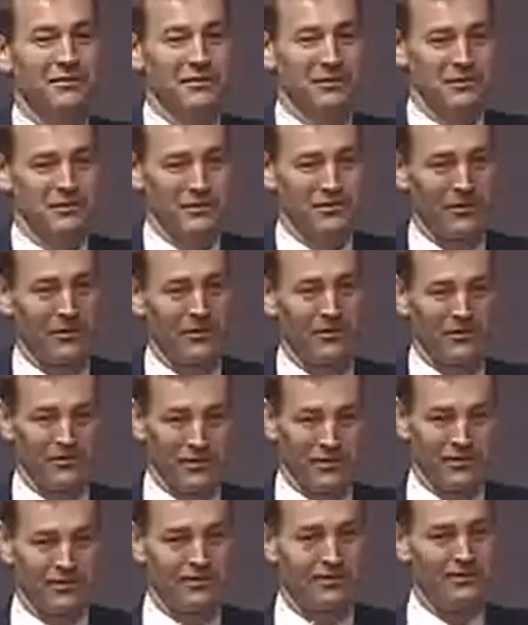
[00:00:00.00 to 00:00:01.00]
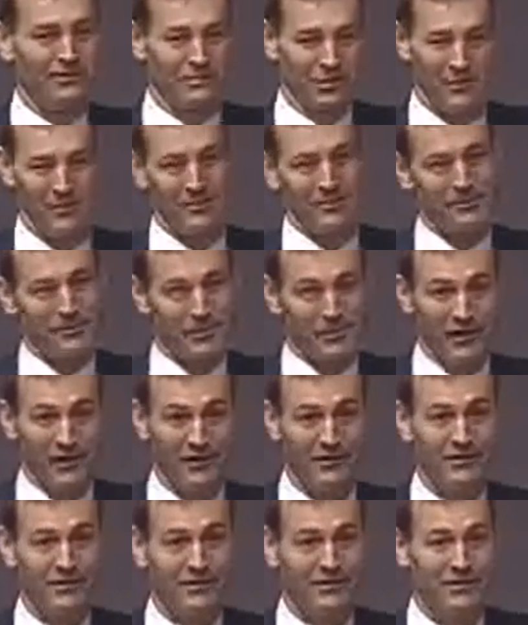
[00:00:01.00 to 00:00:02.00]
to the stress test, blah, blah,
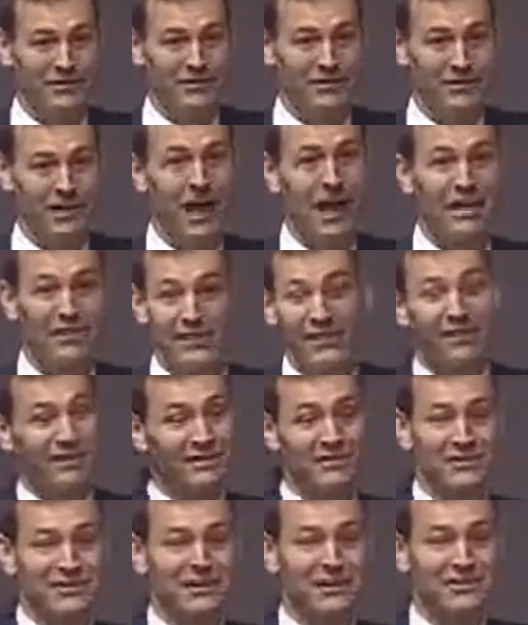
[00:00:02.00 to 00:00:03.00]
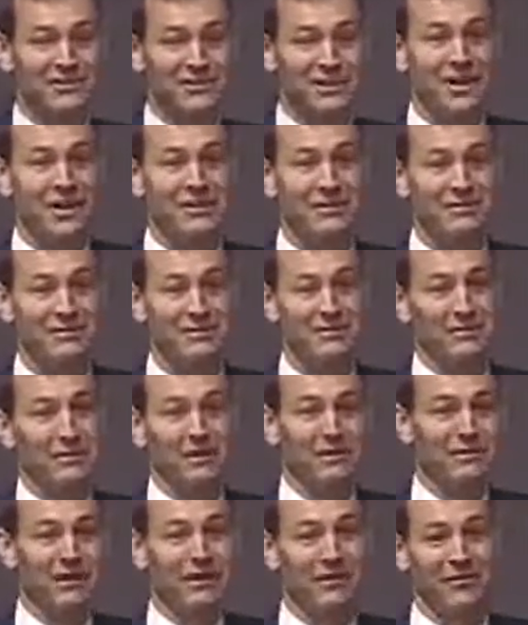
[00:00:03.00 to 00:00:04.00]
blah. I think it's going to change
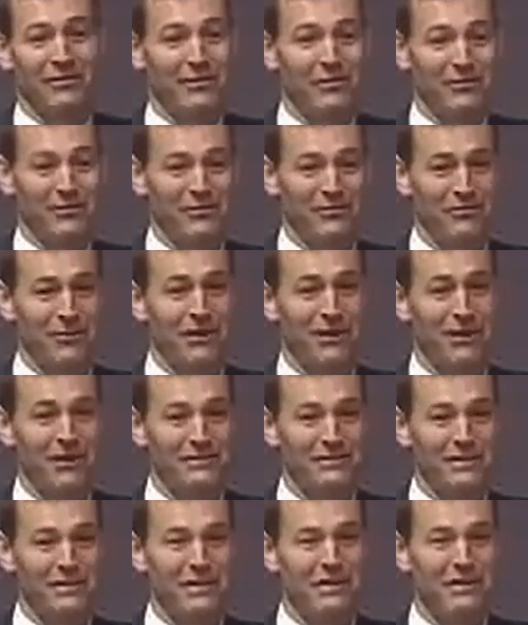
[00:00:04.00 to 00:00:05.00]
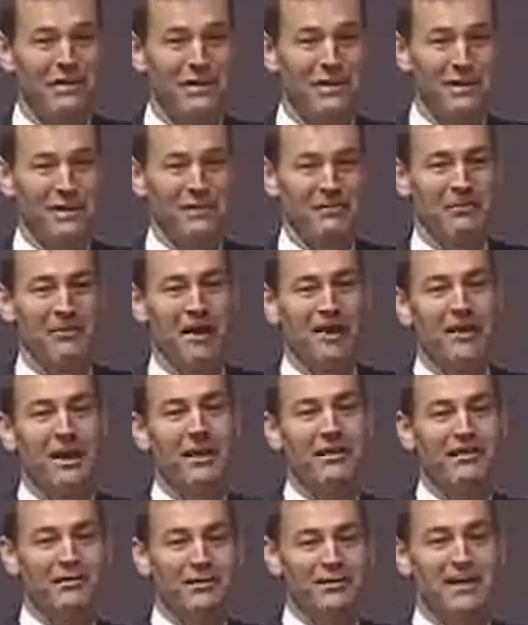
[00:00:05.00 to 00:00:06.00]
because I don't think financially, right
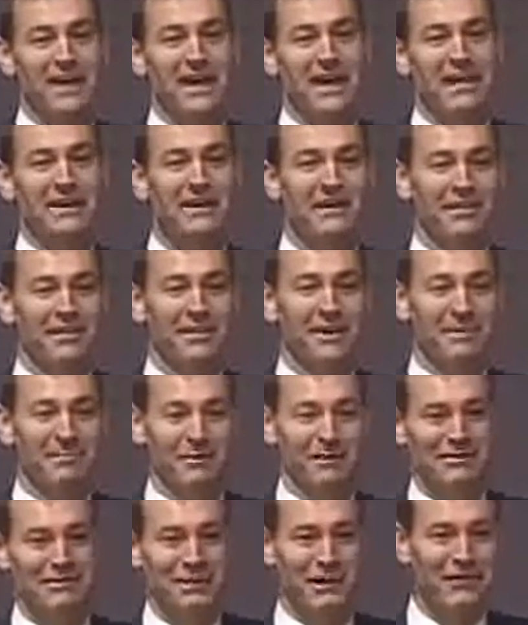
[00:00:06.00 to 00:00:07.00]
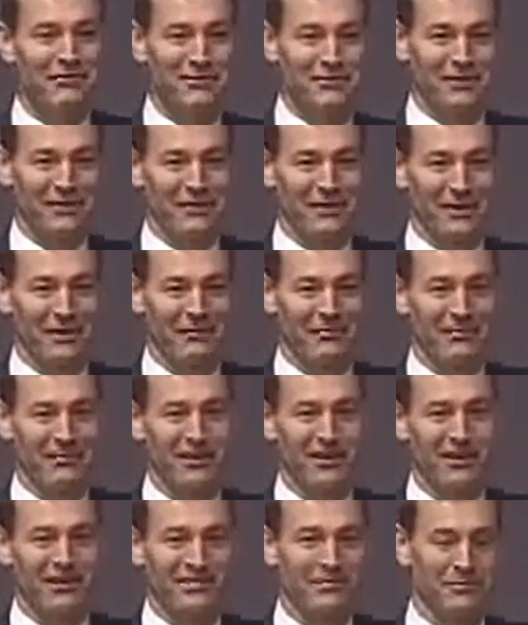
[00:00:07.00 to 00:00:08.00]
now they're saying that I'm the devil, that I'm
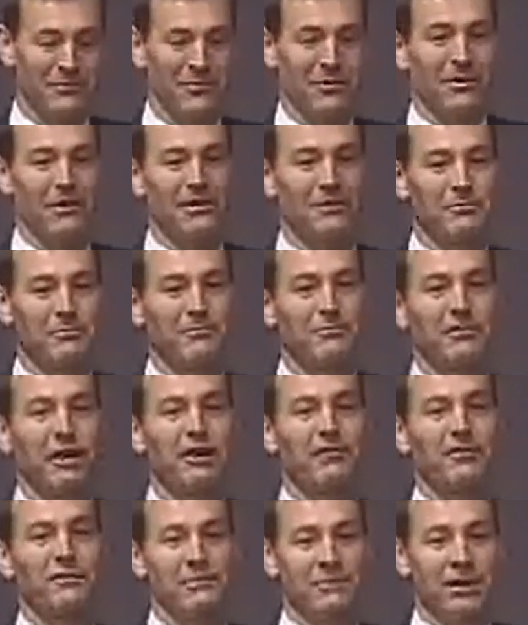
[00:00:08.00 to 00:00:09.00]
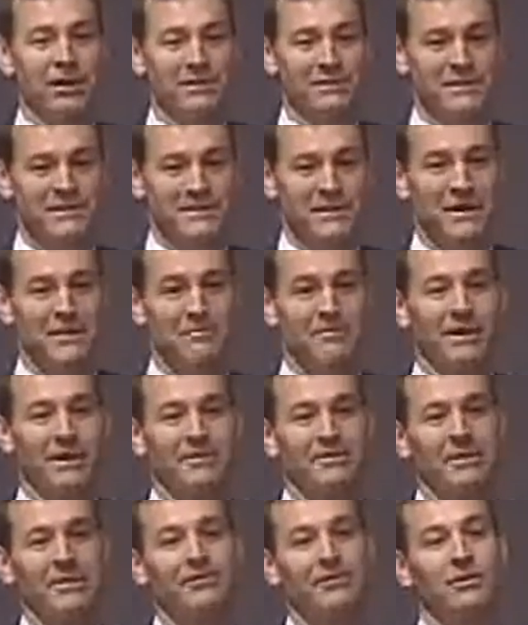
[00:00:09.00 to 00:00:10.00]
driving prices up. But
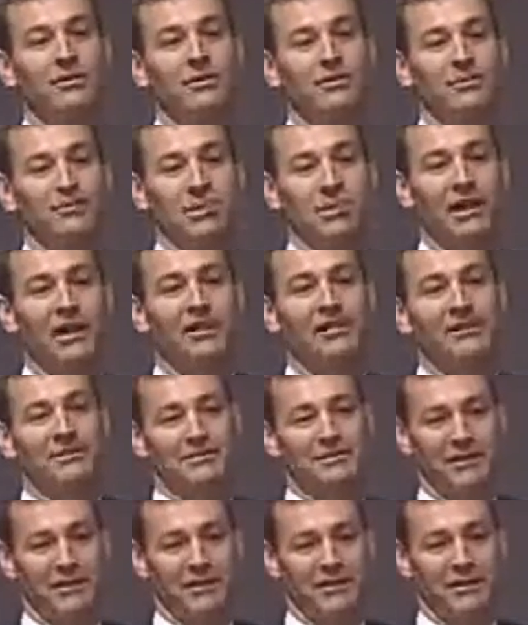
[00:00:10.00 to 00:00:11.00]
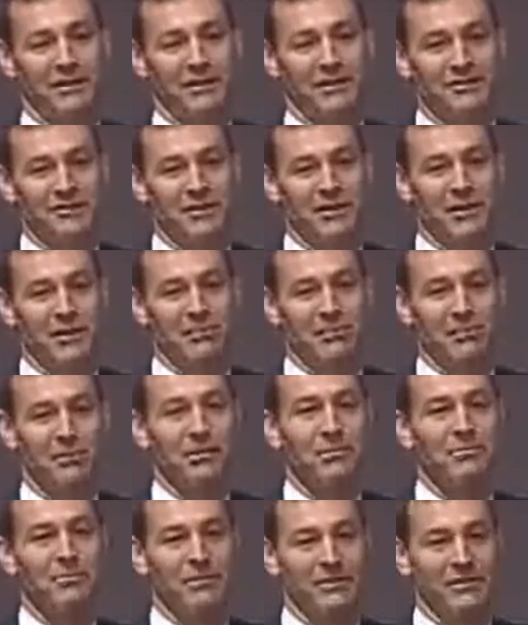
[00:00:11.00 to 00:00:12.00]
I say if you apply this technology
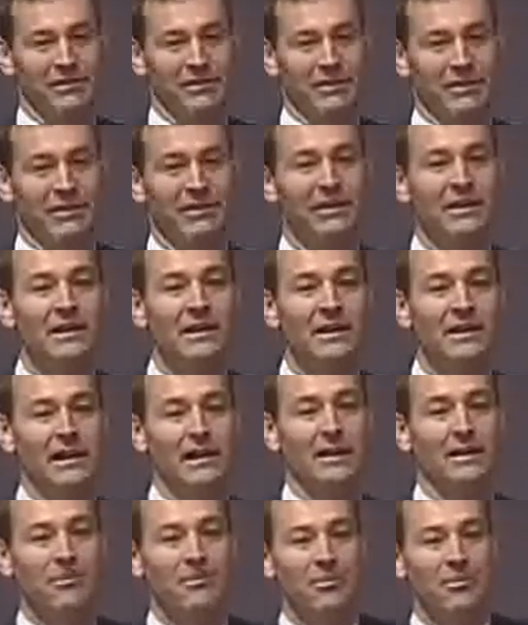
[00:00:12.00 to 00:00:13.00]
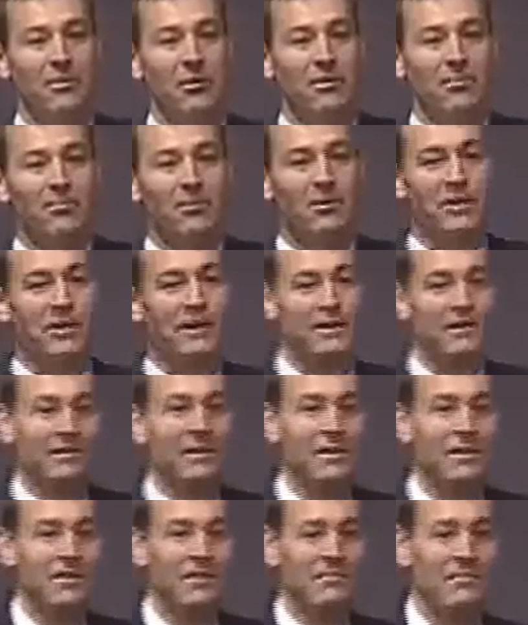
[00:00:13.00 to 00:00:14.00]
appropriately in
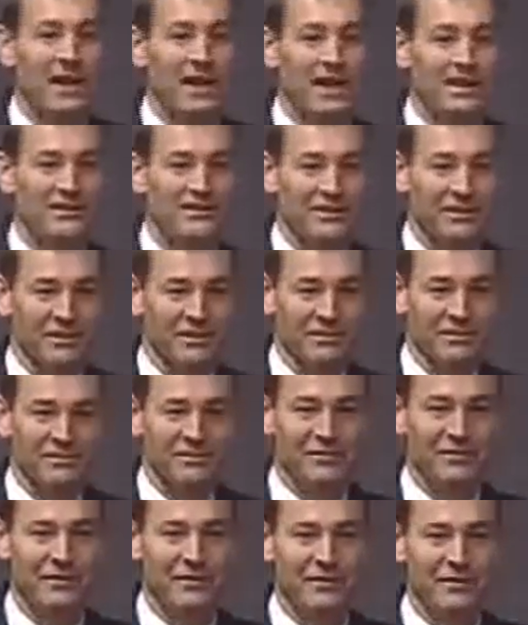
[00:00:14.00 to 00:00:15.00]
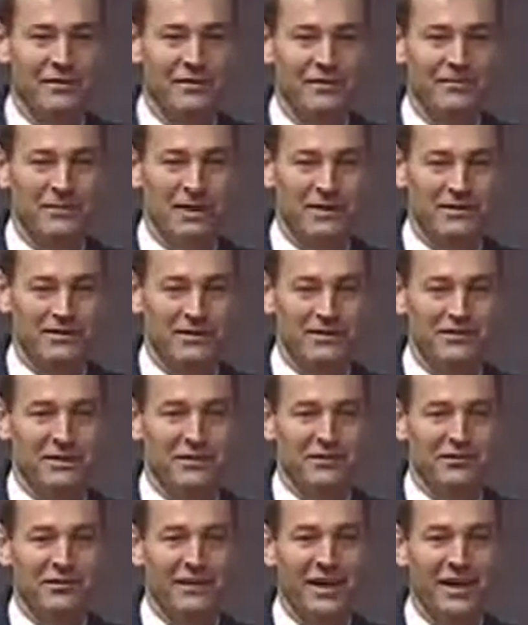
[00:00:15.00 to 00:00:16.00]
appropriate patients
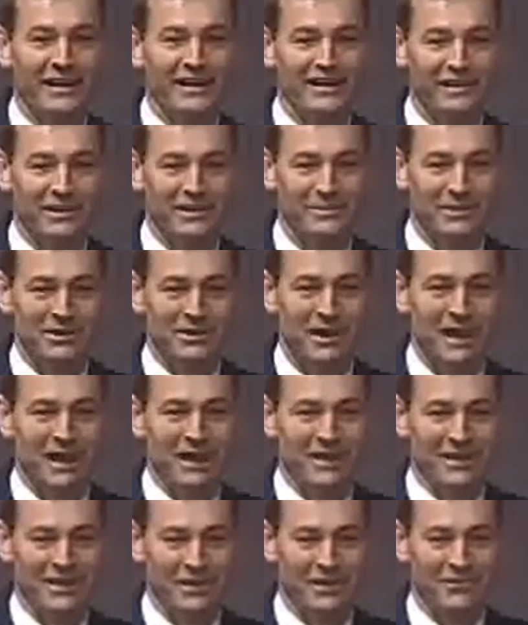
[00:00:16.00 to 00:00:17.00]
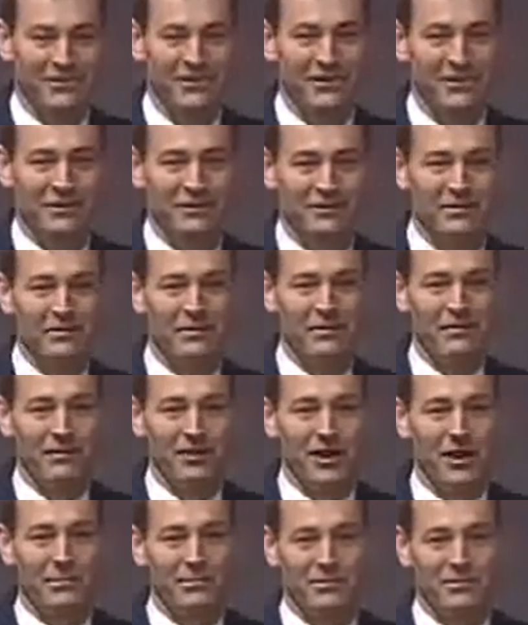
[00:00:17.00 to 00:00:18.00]
that are likely to be negative, you have
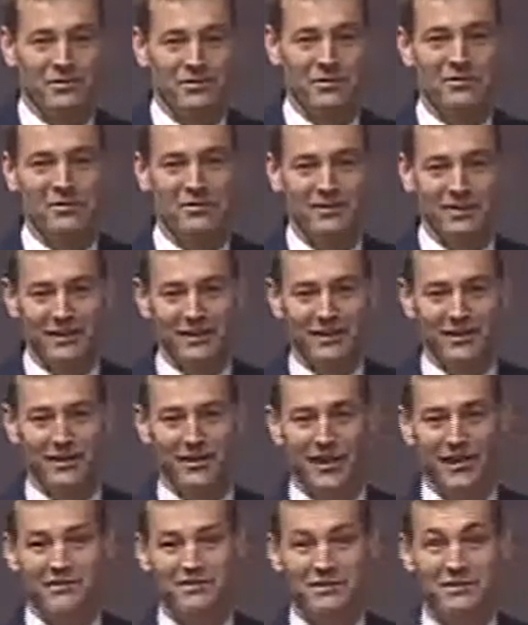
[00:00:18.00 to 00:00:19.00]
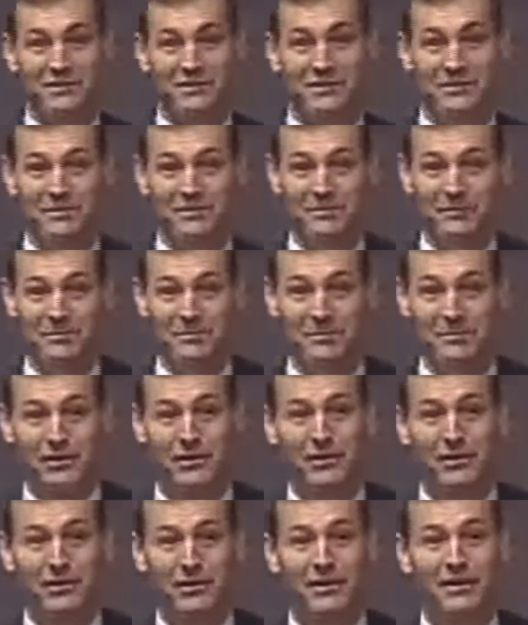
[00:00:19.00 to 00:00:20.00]
an opportunity here actually to do some
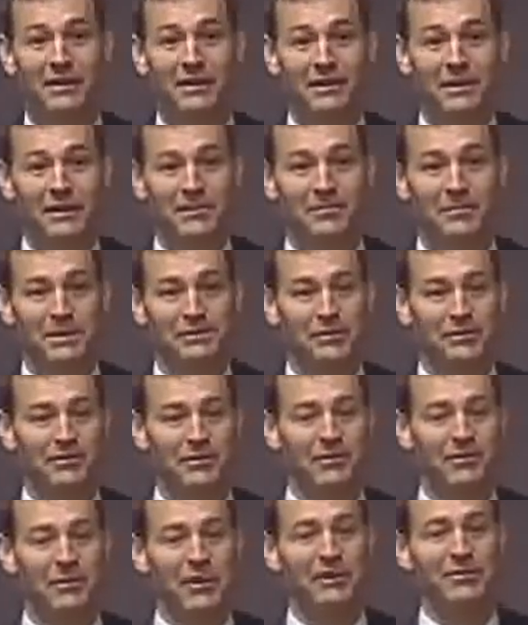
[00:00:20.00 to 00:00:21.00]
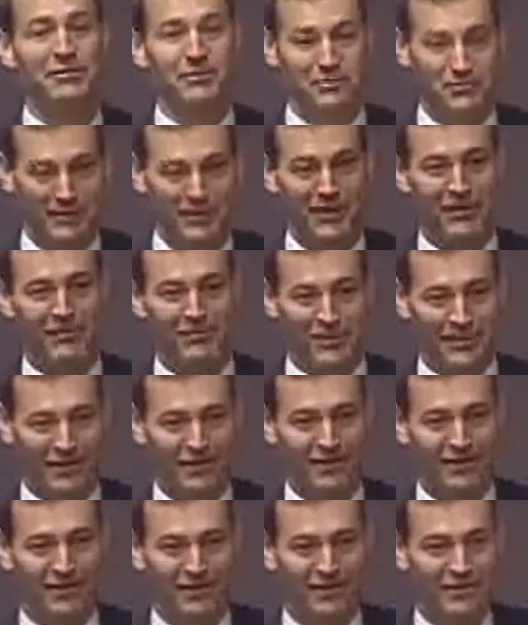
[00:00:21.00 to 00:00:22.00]
good, and people don't understand
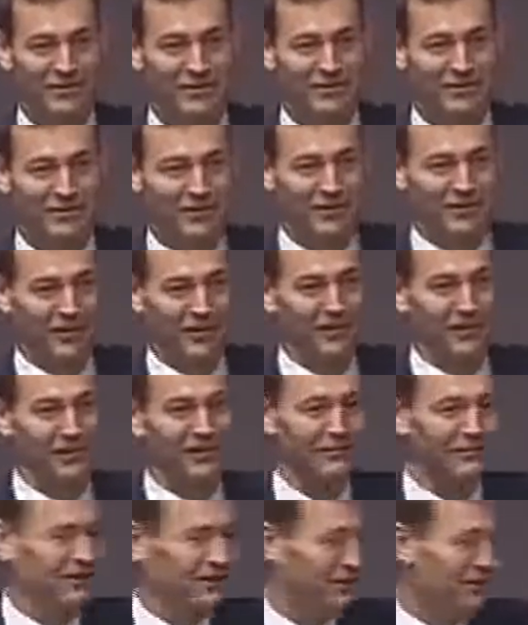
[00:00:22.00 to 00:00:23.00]
that. Okay?